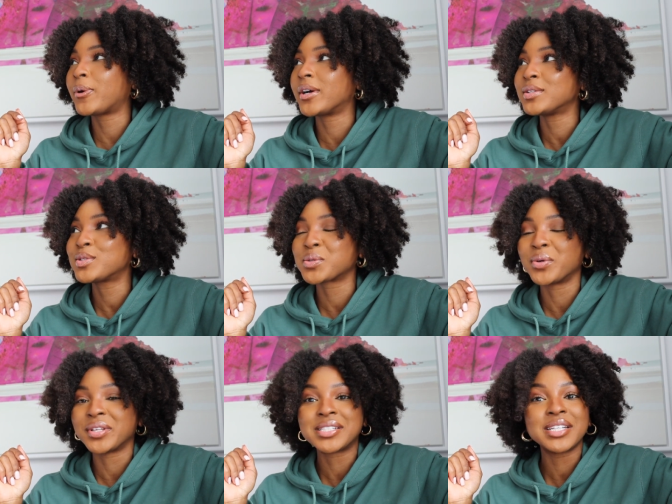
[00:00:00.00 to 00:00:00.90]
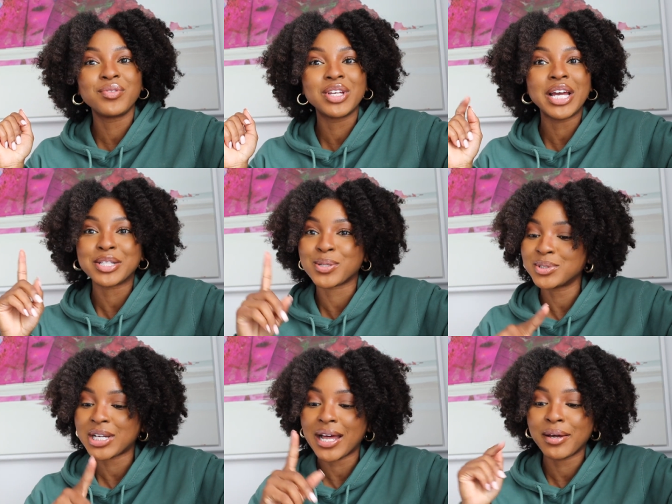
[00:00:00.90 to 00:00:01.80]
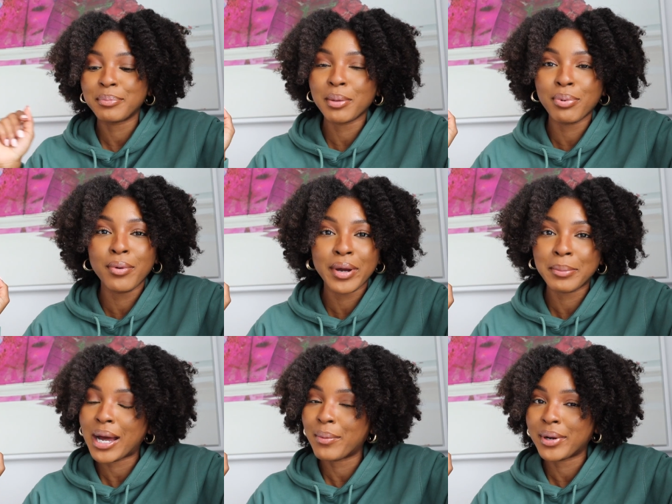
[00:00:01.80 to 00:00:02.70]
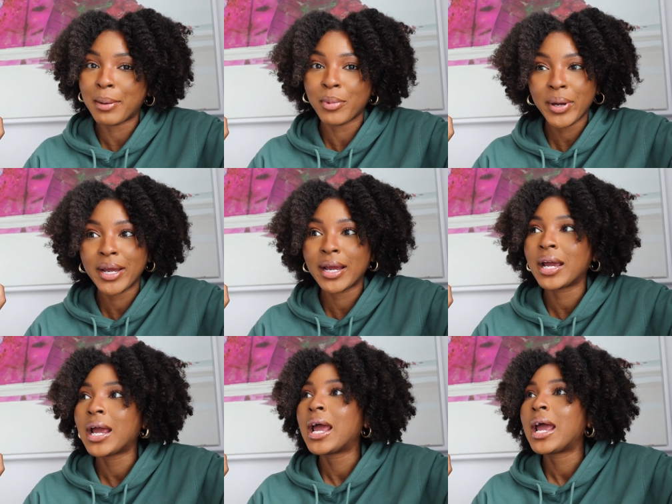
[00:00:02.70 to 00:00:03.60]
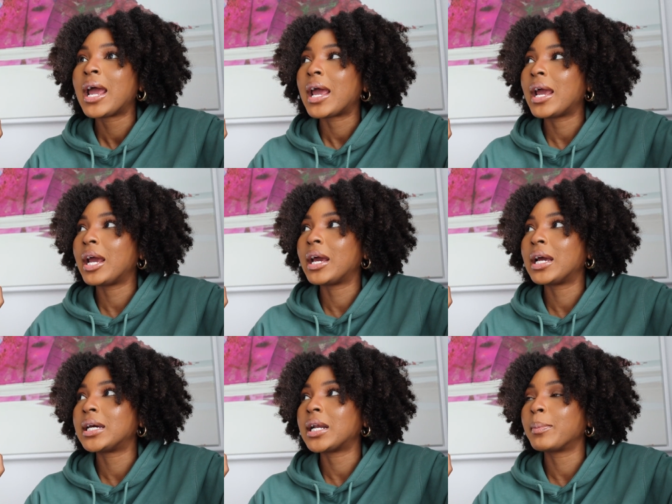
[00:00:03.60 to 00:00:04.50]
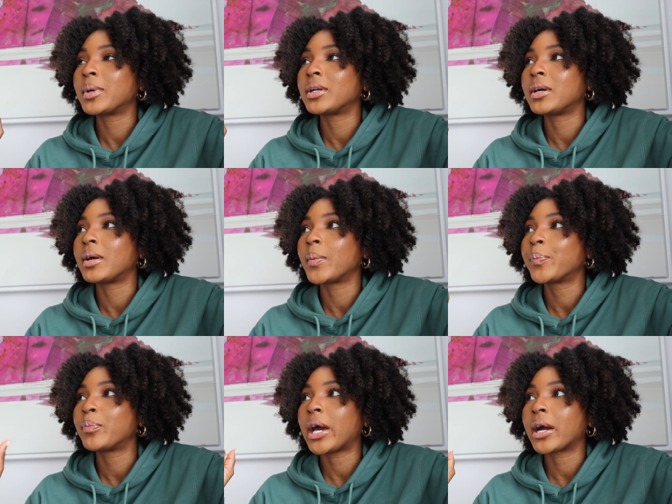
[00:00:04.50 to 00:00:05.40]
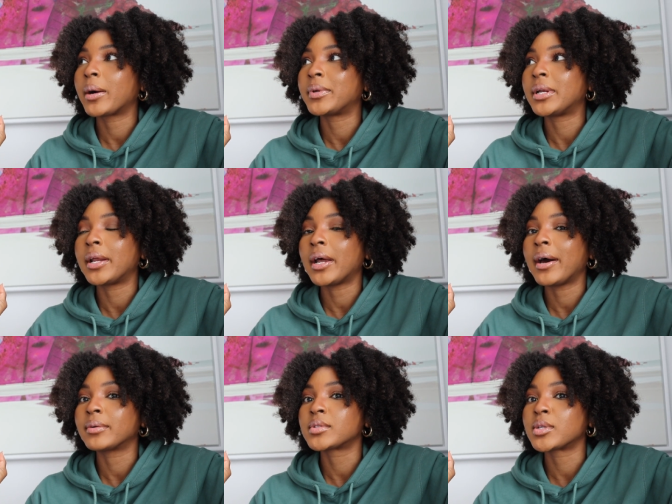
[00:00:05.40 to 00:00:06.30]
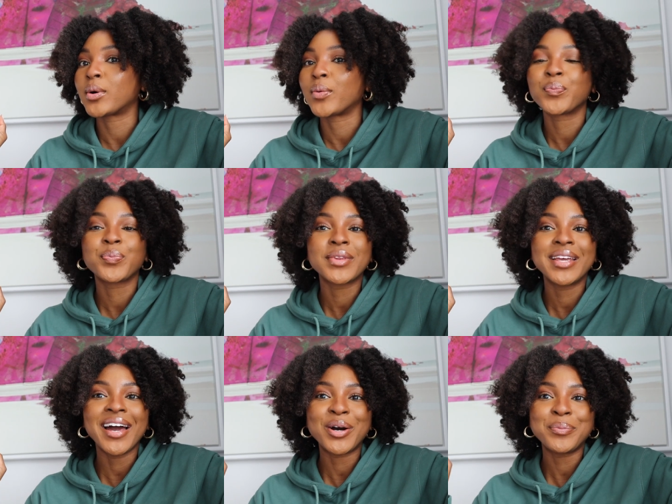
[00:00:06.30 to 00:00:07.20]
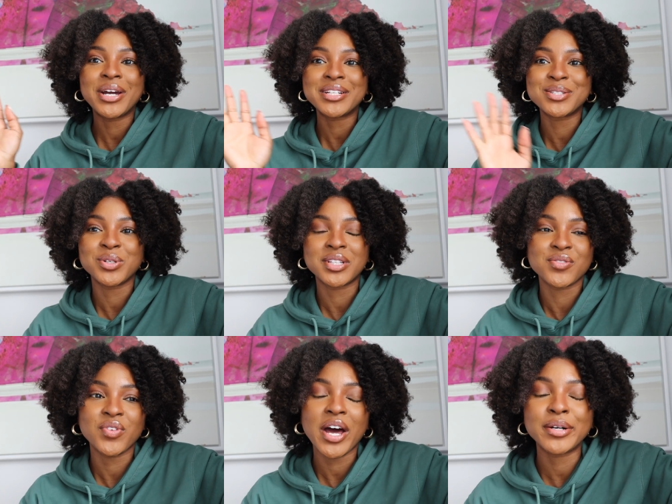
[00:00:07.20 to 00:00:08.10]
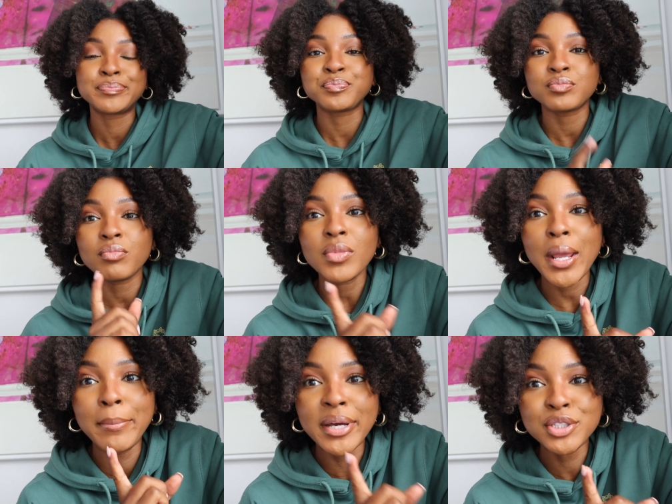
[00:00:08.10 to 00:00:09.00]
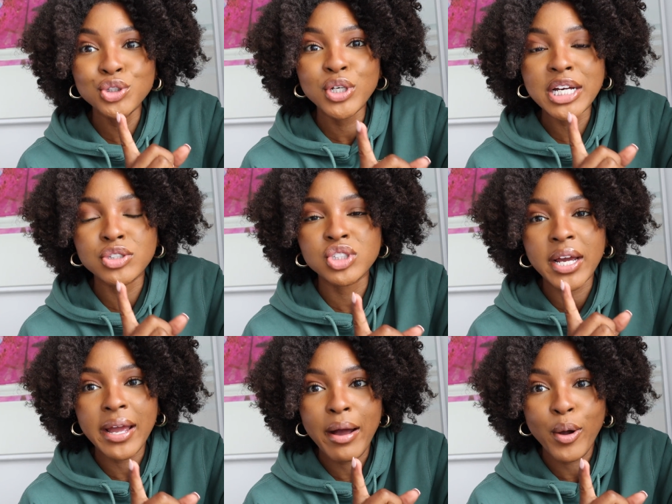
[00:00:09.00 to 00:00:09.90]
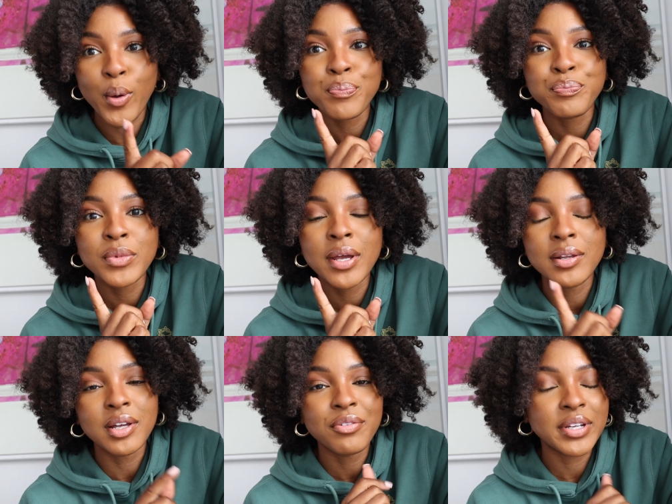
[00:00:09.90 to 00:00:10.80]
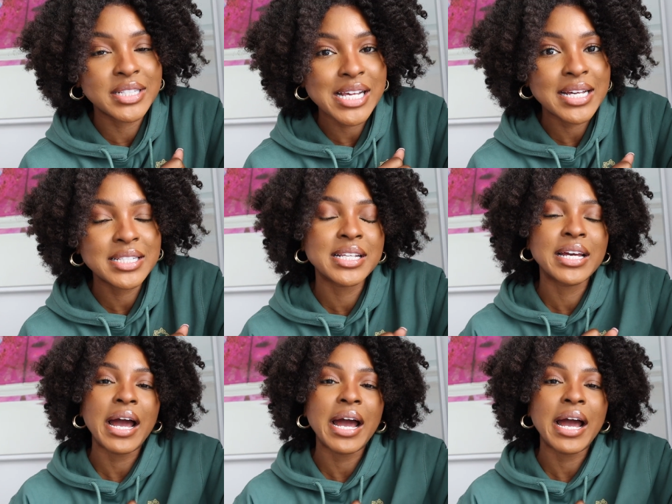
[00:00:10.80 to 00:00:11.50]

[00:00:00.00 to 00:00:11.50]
Prince on TV. I told y'all I love me a program guy when I'm away. And I'm gonna pack up and head out. So yeah, I hope you guys enjoyed this vlog. Make sure you guys check out Look Fantastic.